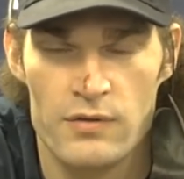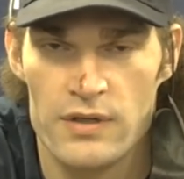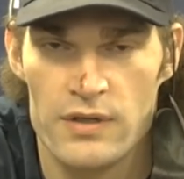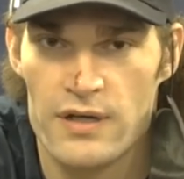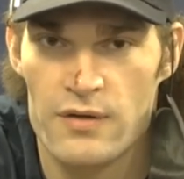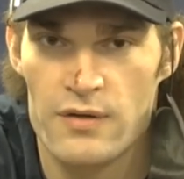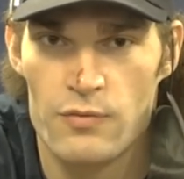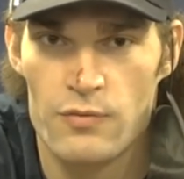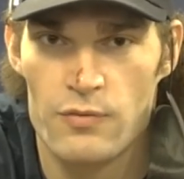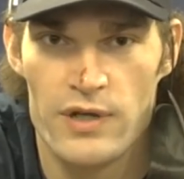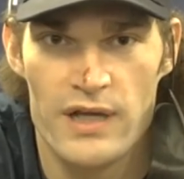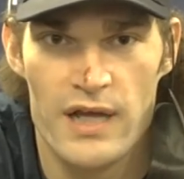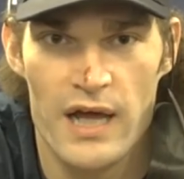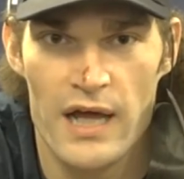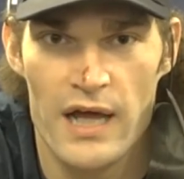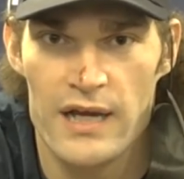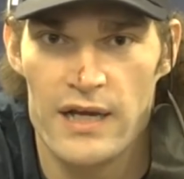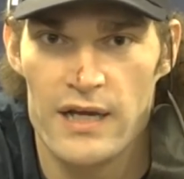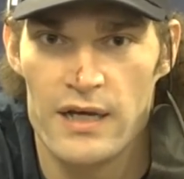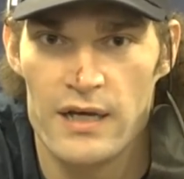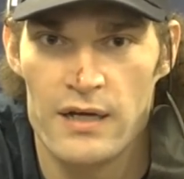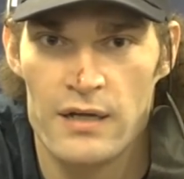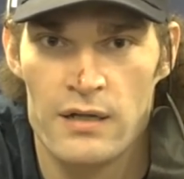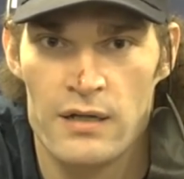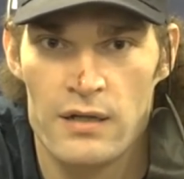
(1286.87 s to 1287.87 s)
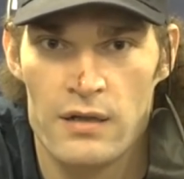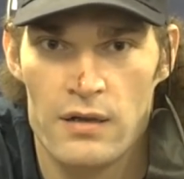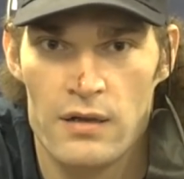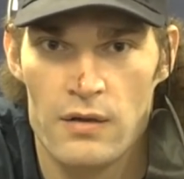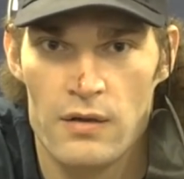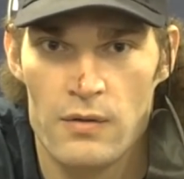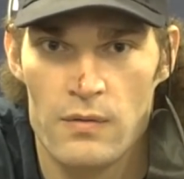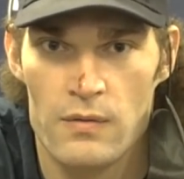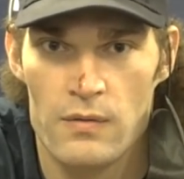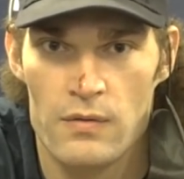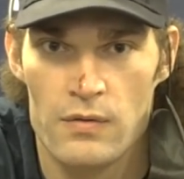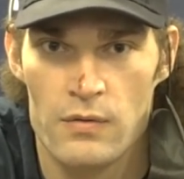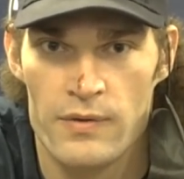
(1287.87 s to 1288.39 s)
We gotta
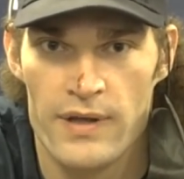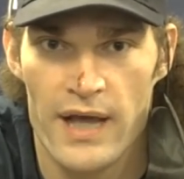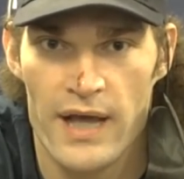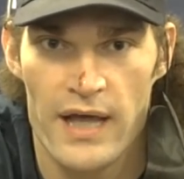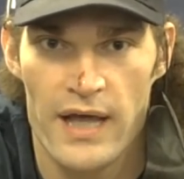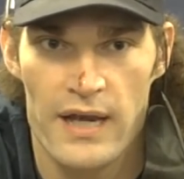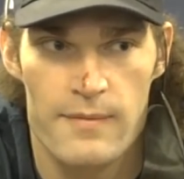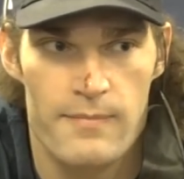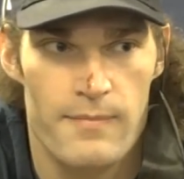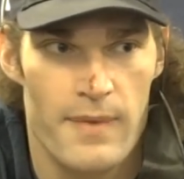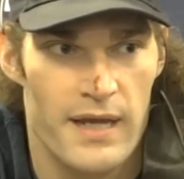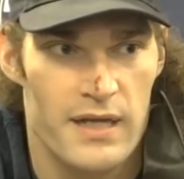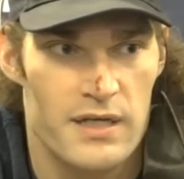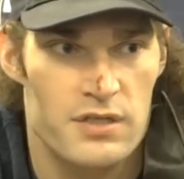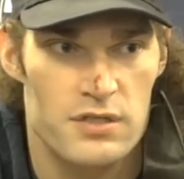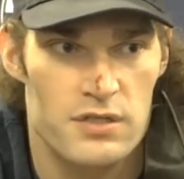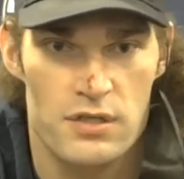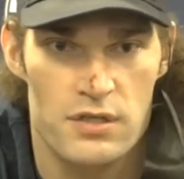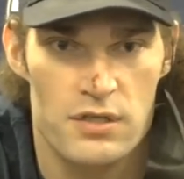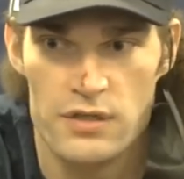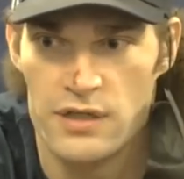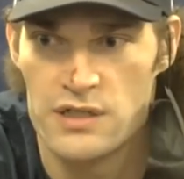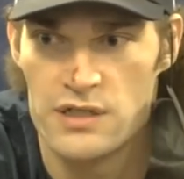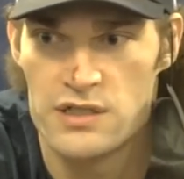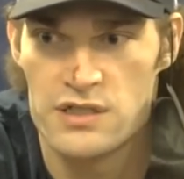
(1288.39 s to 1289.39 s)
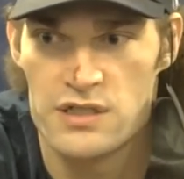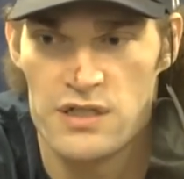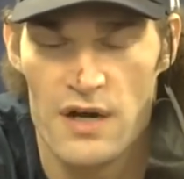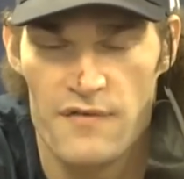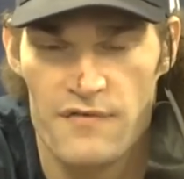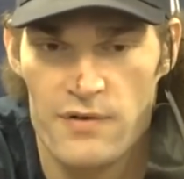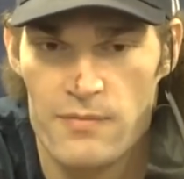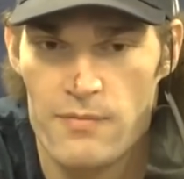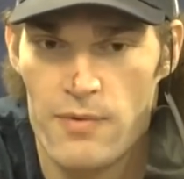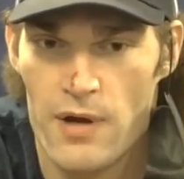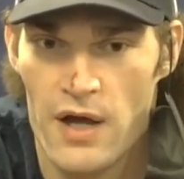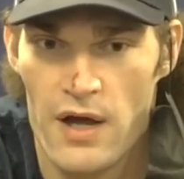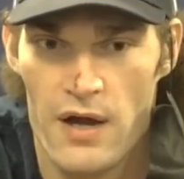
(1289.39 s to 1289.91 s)
make sure each
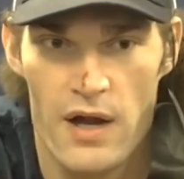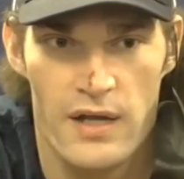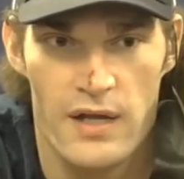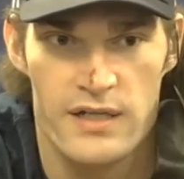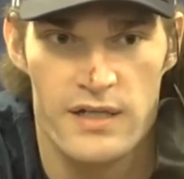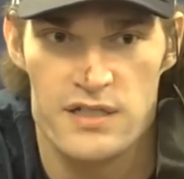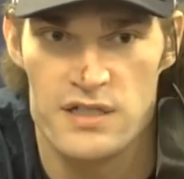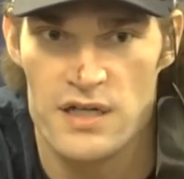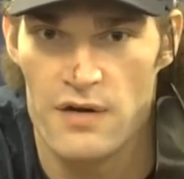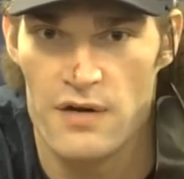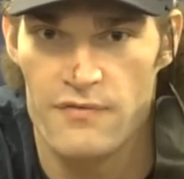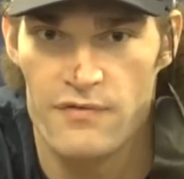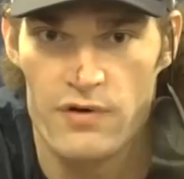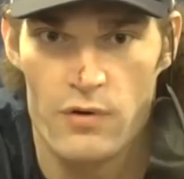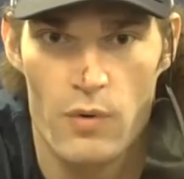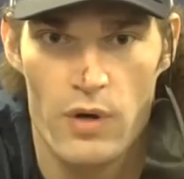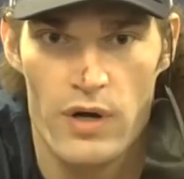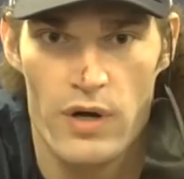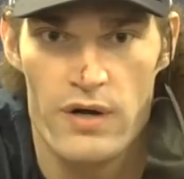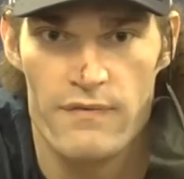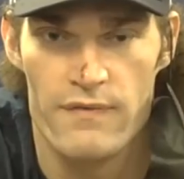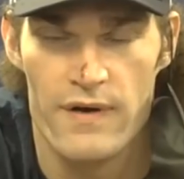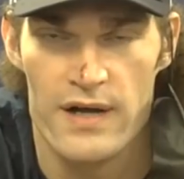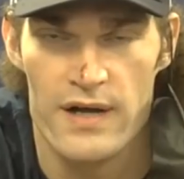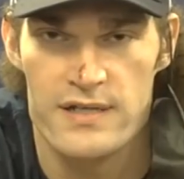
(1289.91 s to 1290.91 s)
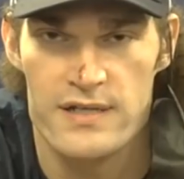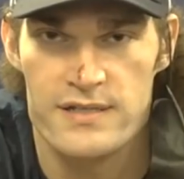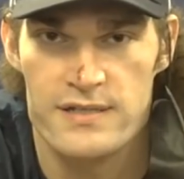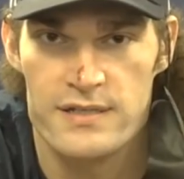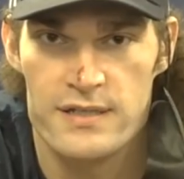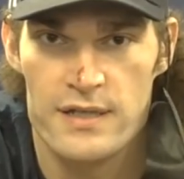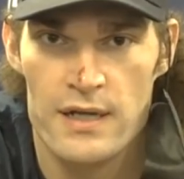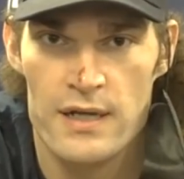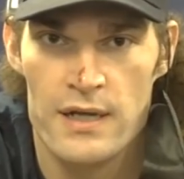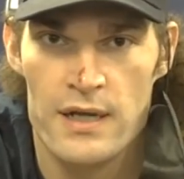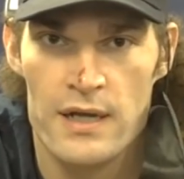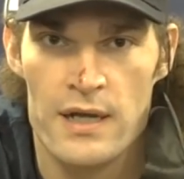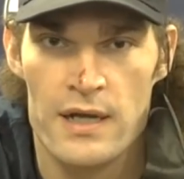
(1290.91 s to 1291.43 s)
and every one of
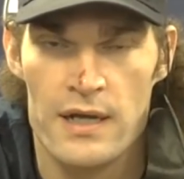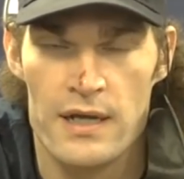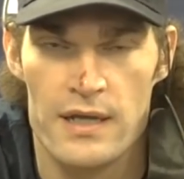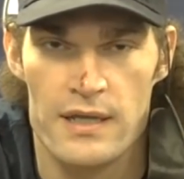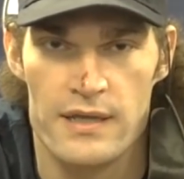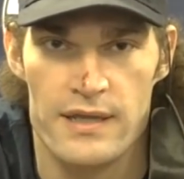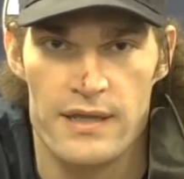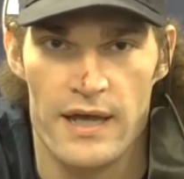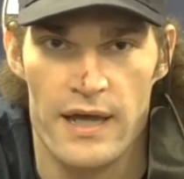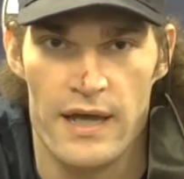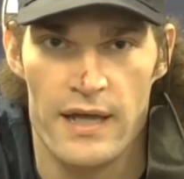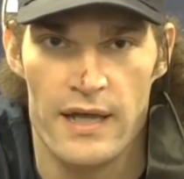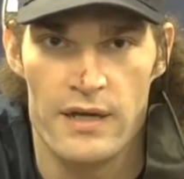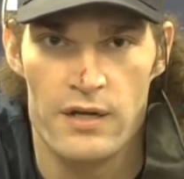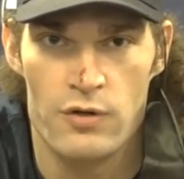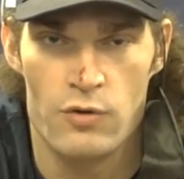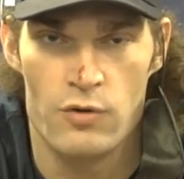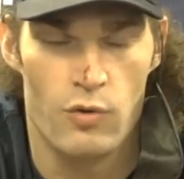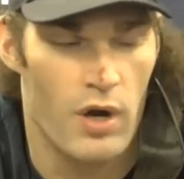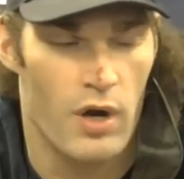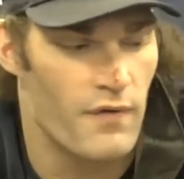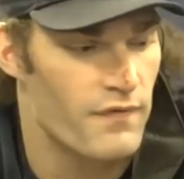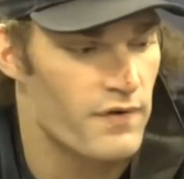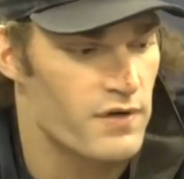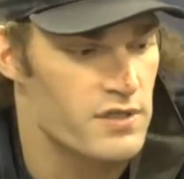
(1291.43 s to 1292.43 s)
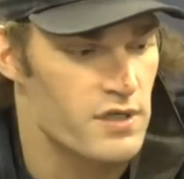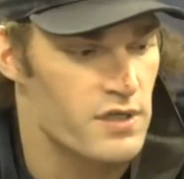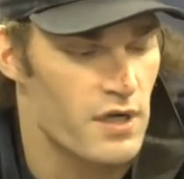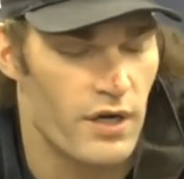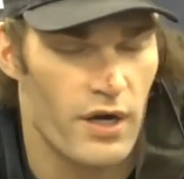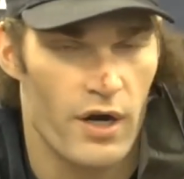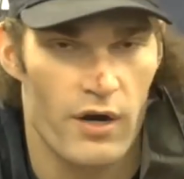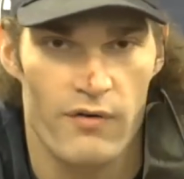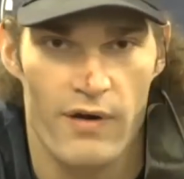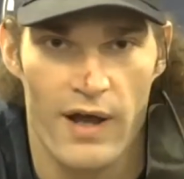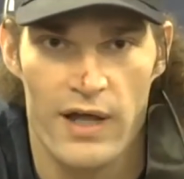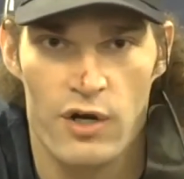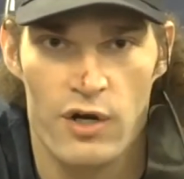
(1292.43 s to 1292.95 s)
us, that whoever's
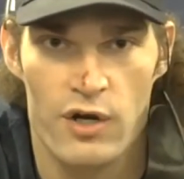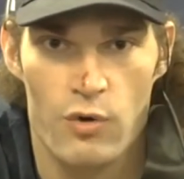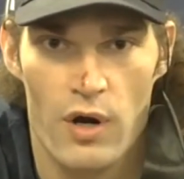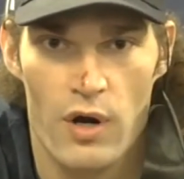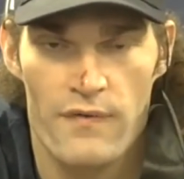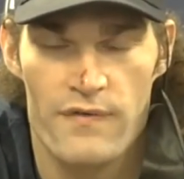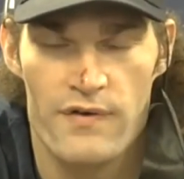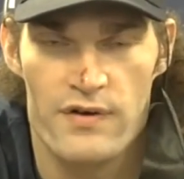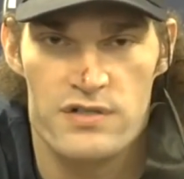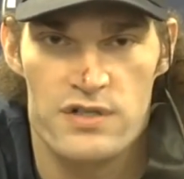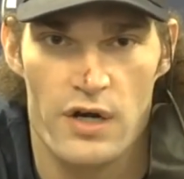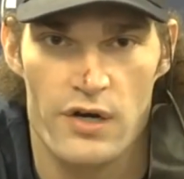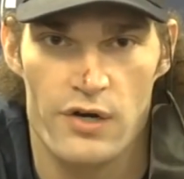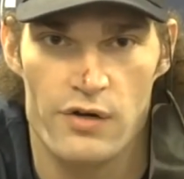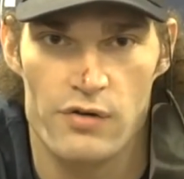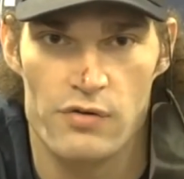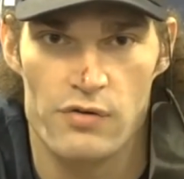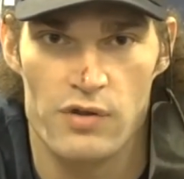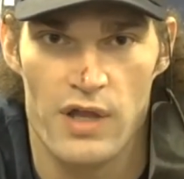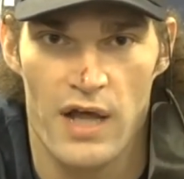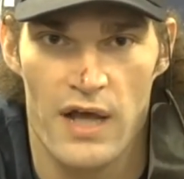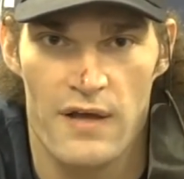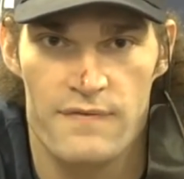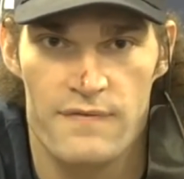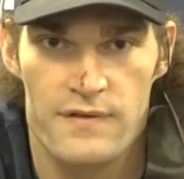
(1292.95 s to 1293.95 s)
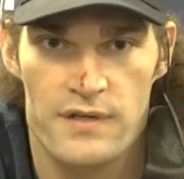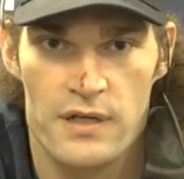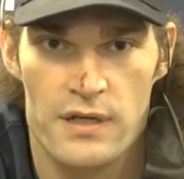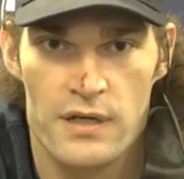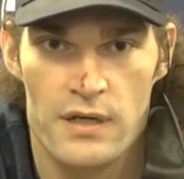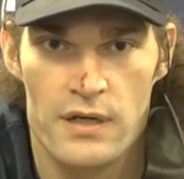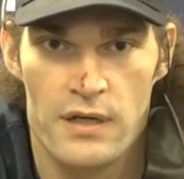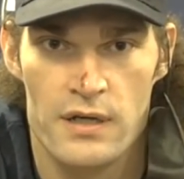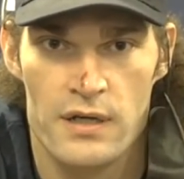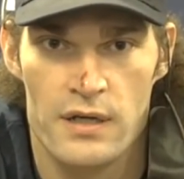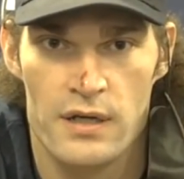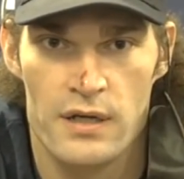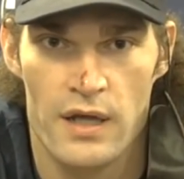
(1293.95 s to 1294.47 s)
on our right, whoever's on our left,
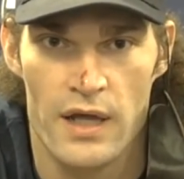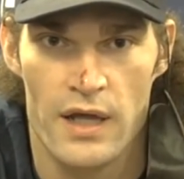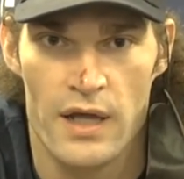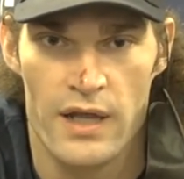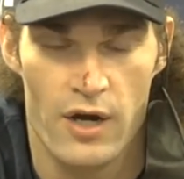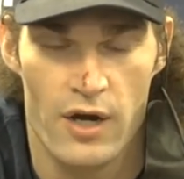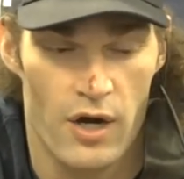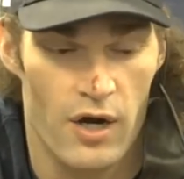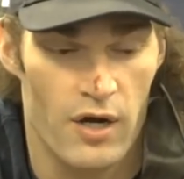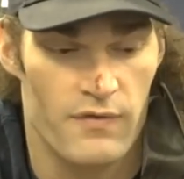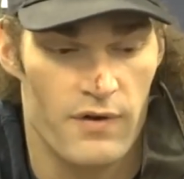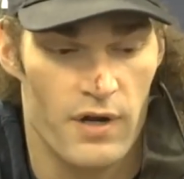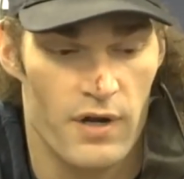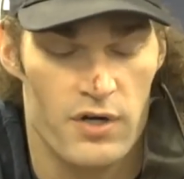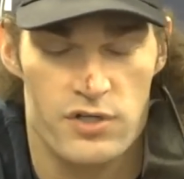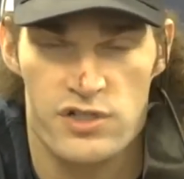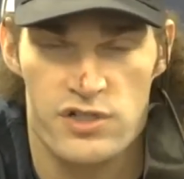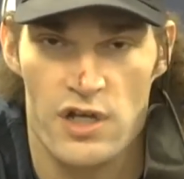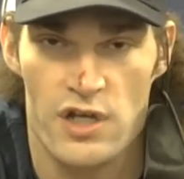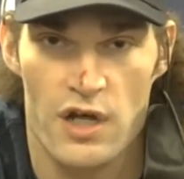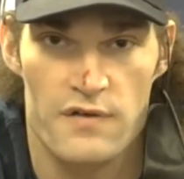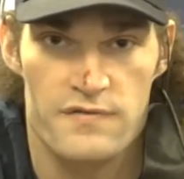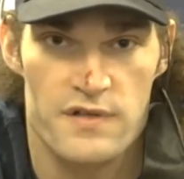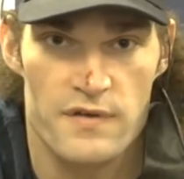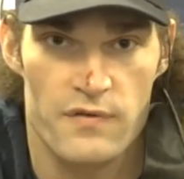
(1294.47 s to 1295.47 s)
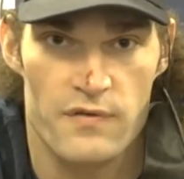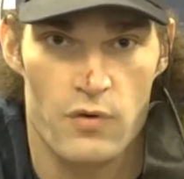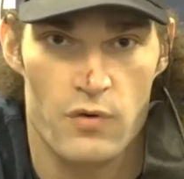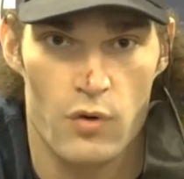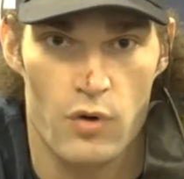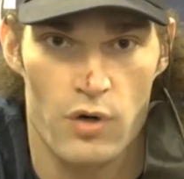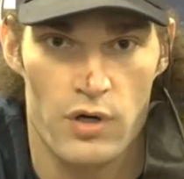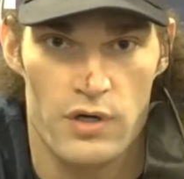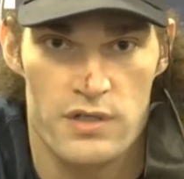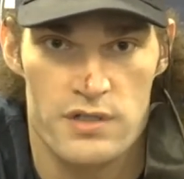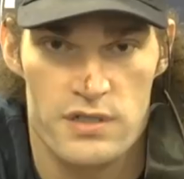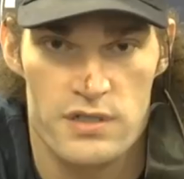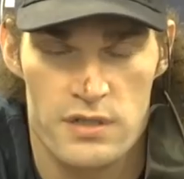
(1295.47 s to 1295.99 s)
and ourselves, of
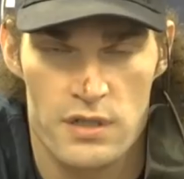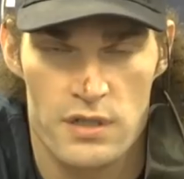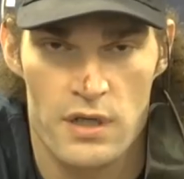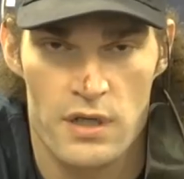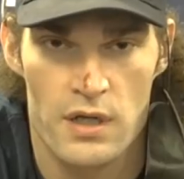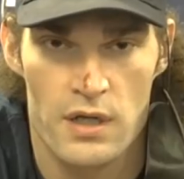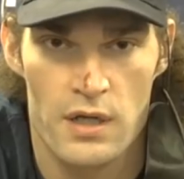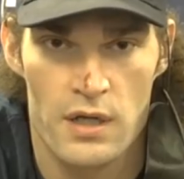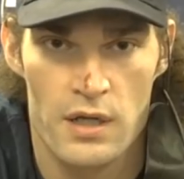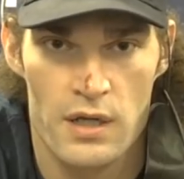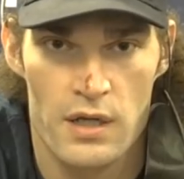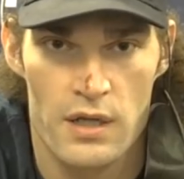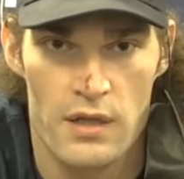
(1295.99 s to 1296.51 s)
course,